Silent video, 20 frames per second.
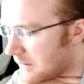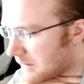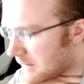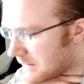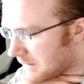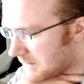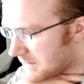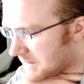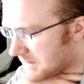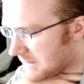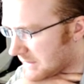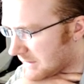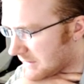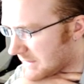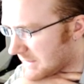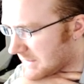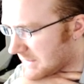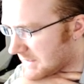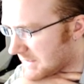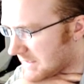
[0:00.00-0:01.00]
Let's see, if I
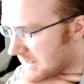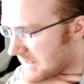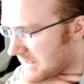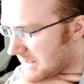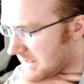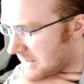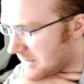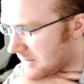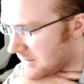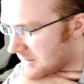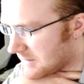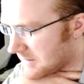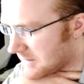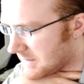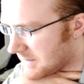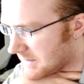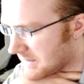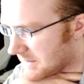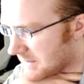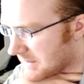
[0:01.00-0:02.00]
descend here, there's
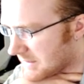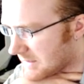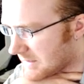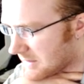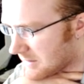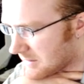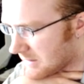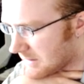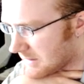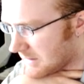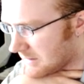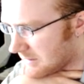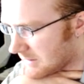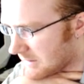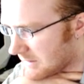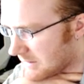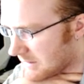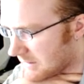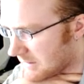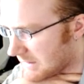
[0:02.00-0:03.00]
this Atari,
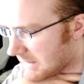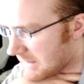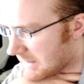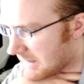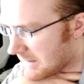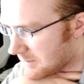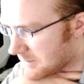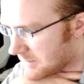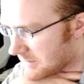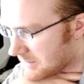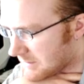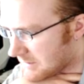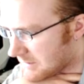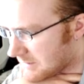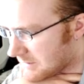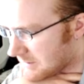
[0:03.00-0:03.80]
right? I capture.